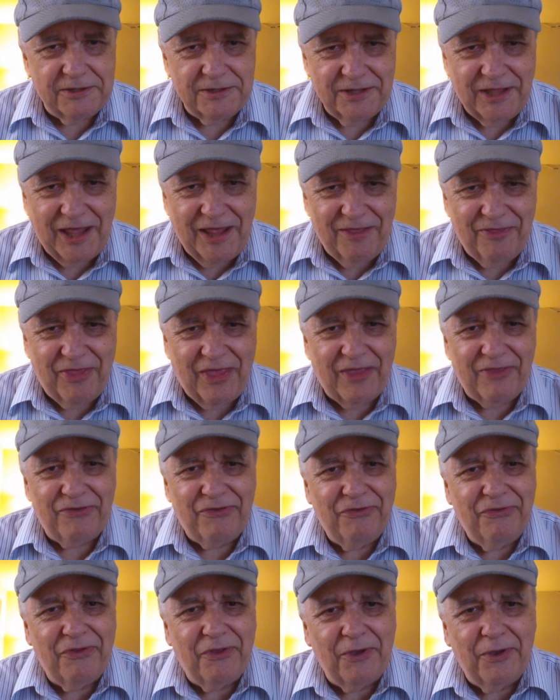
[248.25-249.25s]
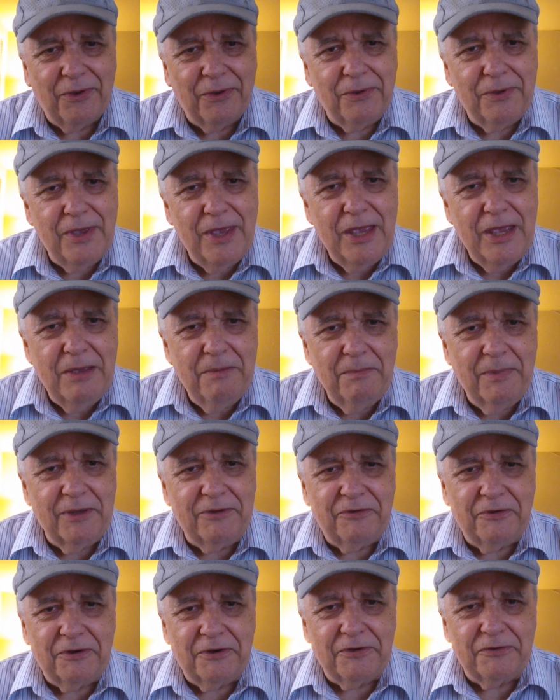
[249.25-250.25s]
that
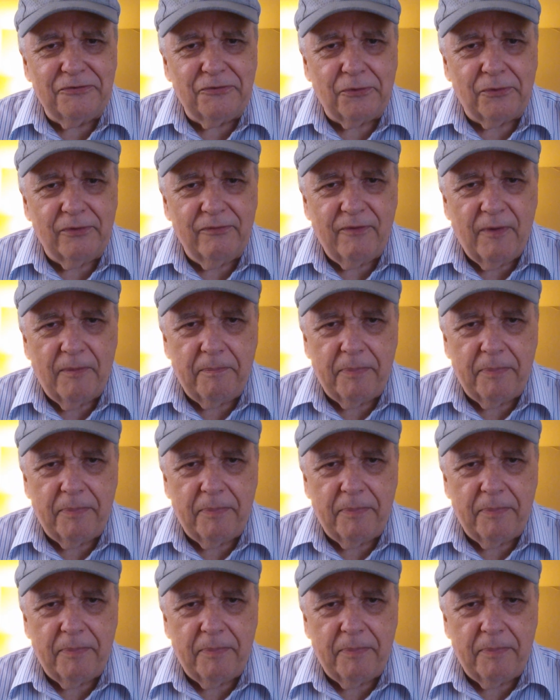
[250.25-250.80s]
makes it a sort of a